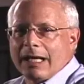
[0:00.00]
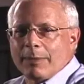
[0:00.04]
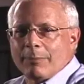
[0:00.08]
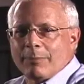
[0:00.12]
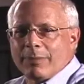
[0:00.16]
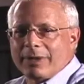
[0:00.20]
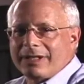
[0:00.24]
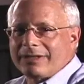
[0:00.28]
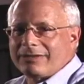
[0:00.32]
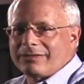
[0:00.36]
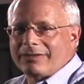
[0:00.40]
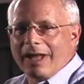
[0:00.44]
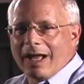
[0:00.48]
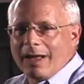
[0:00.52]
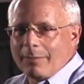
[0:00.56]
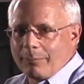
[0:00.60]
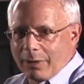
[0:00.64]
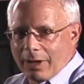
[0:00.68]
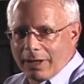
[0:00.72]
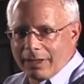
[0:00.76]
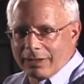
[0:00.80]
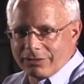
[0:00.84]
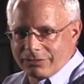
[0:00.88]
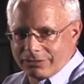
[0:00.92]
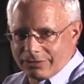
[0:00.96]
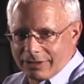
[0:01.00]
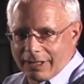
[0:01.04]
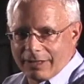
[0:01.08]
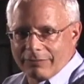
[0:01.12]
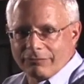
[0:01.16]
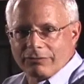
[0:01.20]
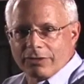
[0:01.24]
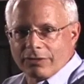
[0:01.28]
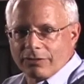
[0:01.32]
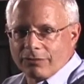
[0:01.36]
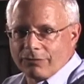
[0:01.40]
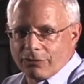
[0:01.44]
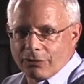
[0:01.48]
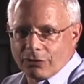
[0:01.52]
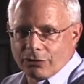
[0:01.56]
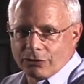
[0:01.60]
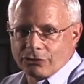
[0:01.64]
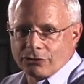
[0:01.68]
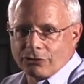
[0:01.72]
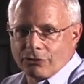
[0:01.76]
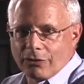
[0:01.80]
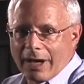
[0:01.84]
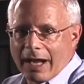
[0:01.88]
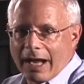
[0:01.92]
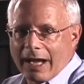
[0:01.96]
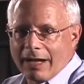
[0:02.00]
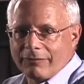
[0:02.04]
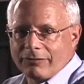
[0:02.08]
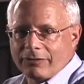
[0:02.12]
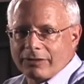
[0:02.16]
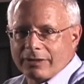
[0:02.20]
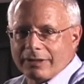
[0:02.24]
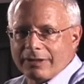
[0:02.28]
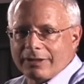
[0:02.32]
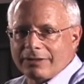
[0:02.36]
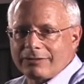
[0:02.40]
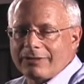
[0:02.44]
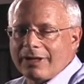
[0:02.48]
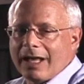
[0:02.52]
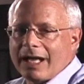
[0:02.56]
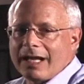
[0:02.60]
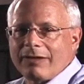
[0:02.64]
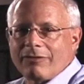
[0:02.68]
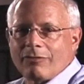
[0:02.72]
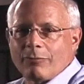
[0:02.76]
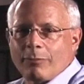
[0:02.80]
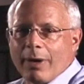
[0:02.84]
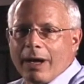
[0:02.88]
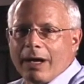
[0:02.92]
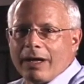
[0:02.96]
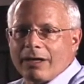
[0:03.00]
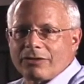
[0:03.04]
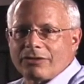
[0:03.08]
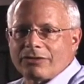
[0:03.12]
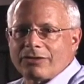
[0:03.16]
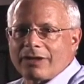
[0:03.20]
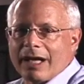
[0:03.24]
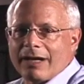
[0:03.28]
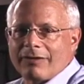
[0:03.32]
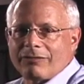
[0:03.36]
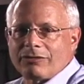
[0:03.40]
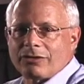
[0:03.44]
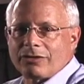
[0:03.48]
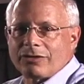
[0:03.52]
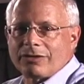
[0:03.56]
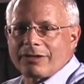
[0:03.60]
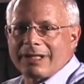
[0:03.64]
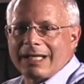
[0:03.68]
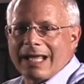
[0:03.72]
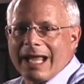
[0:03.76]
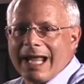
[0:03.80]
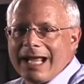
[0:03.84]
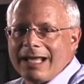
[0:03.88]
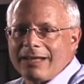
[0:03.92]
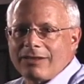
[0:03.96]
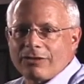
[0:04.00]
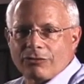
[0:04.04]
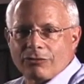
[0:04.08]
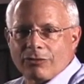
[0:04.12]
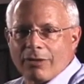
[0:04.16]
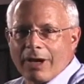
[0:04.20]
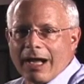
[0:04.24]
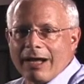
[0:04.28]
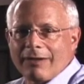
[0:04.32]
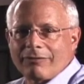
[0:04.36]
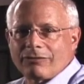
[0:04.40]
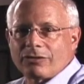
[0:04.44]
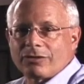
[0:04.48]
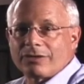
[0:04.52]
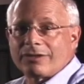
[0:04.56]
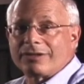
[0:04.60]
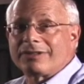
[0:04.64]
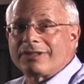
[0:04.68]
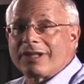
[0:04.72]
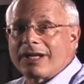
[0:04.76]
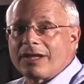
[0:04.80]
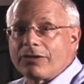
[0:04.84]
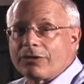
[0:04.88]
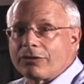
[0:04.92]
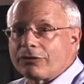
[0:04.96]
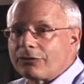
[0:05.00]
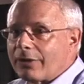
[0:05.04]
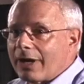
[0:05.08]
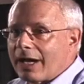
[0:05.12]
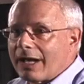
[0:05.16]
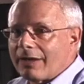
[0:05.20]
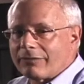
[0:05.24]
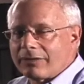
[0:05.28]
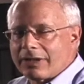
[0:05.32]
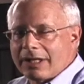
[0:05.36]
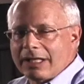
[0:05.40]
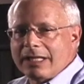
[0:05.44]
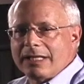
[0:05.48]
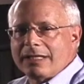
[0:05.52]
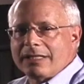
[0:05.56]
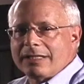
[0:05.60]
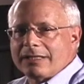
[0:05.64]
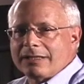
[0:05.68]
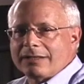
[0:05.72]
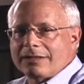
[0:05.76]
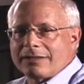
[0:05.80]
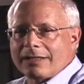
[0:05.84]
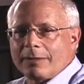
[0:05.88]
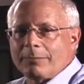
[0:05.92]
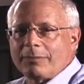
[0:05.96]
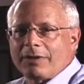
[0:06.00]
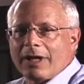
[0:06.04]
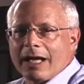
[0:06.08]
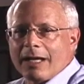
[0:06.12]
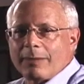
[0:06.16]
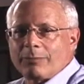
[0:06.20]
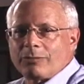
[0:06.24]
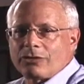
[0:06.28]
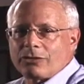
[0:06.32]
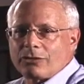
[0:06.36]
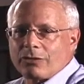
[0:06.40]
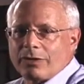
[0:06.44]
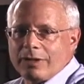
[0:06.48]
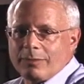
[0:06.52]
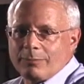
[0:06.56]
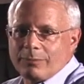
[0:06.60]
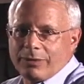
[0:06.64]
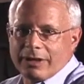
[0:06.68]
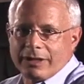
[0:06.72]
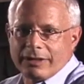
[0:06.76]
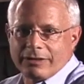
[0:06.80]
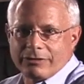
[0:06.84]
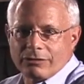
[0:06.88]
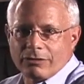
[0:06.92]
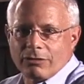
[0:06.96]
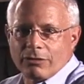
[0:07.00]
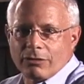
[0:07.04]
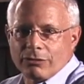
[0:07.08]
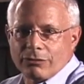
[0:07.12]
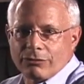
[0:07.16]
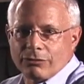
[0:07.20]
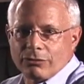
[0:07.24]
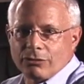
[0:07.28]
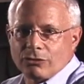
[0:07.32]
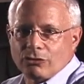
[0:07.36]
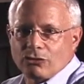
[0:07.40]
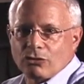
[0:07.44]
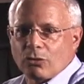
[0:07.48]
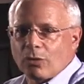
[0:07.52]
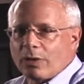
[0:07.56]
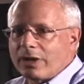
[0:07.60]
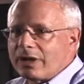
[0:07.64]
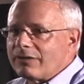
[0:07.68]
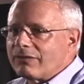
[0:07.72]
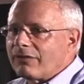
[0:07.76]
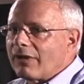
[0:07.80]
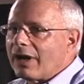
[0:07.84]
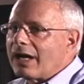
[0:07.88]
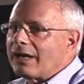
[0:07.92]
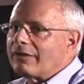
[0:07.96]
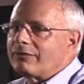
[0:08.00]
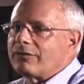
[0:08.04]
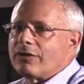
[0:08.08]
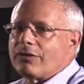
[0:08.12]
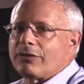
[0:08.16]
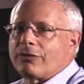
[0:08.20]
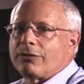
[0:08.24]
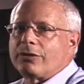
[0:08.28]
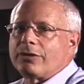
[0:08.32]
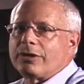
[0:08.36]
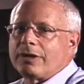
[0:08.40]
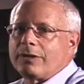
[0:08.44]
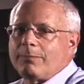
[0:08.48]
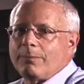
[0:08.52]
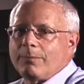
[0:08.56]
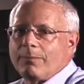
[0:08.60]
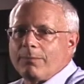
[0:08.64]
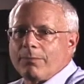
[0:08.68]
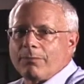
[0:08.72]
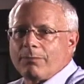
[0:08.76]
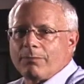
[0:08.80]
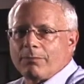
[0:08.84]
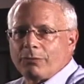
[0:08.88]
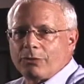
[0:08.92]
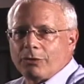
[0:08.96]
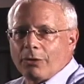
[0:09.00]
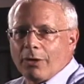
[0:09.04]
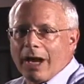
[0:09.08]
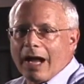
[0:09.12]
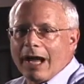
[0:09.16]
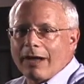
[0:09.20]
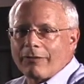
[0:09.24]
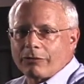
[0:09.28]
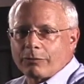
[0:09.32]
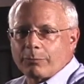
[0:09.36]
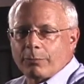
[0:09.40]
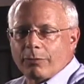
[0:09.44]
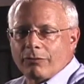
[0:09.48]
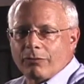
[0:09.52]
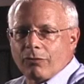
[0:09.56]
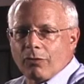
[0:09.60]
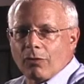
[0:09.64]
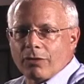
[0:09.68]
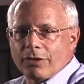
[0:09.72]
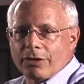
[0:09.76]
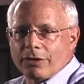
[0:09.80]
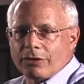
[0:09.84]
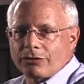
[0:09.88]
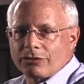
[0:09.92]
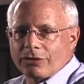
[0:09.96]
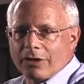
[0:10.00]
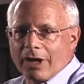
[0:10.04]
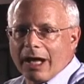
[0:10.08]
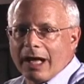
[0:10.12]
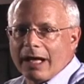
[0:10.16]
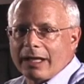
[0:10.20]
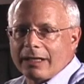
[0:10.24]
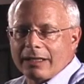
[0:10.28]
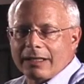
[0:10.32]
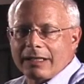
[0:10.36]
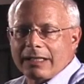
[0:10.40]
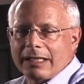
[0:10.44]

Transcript: But it's not polished after the first draft. It's not even polished after the eighth draft or the tenth draft. Sometimes screenplays go through 25 to 30 drafts before they're shot.